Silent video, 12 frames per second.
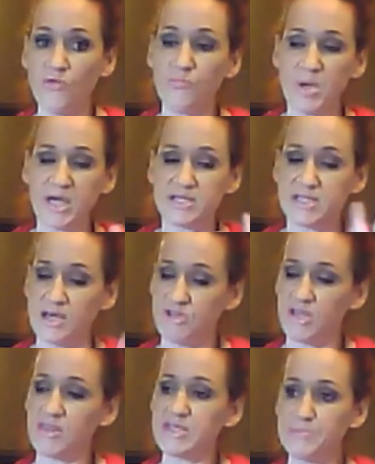because I've done
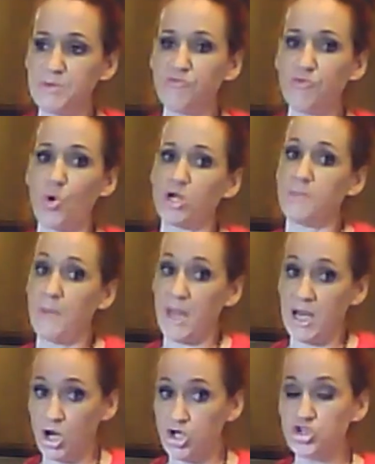this before, depending
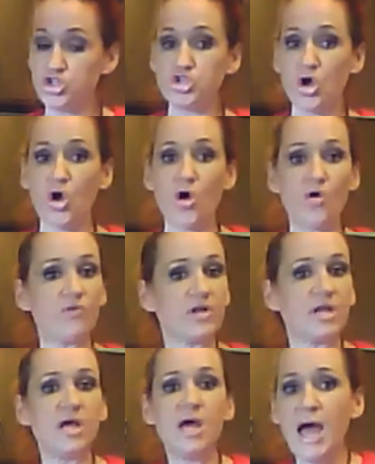on your stove and
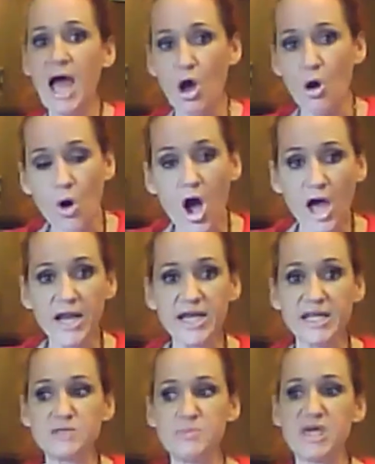how hot it
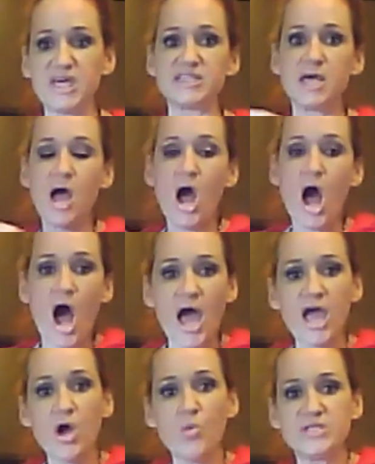is, because I
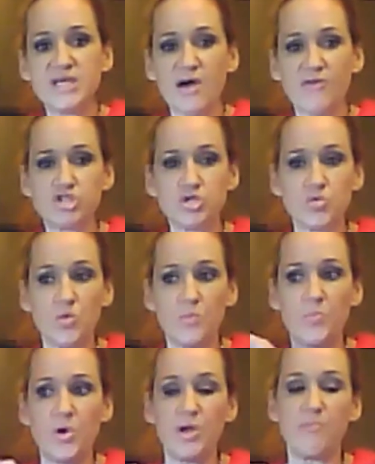always have to
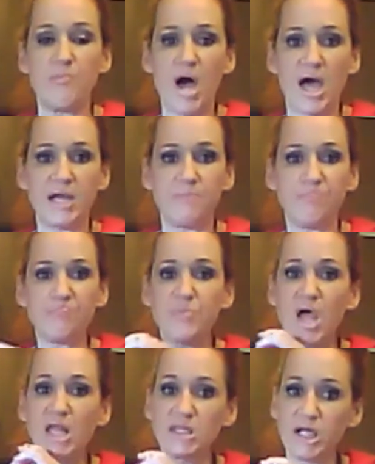put mine
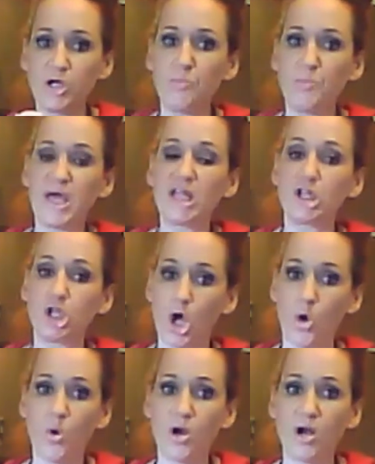a little bit
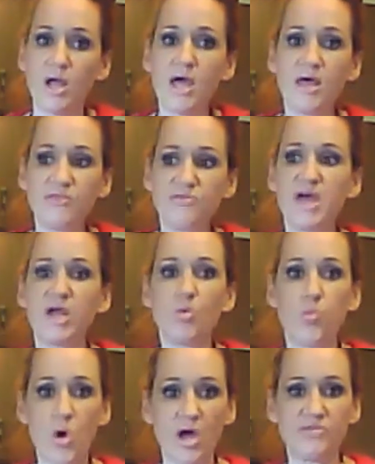lower than
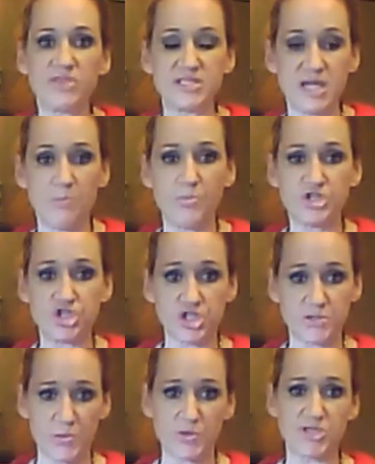what the temperature is
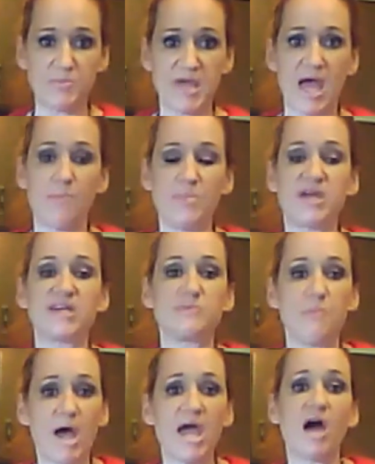supposed to be at, because
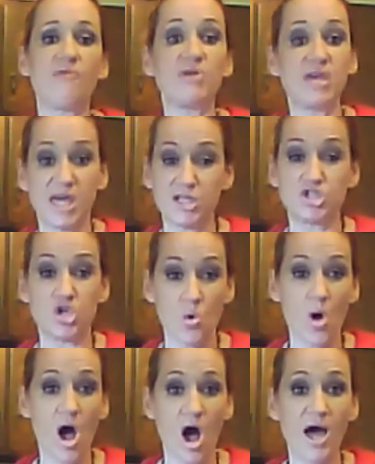my oven gets so
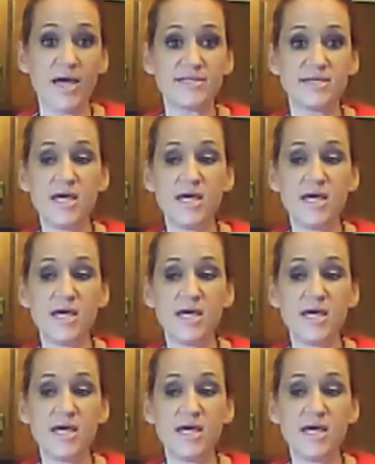hot.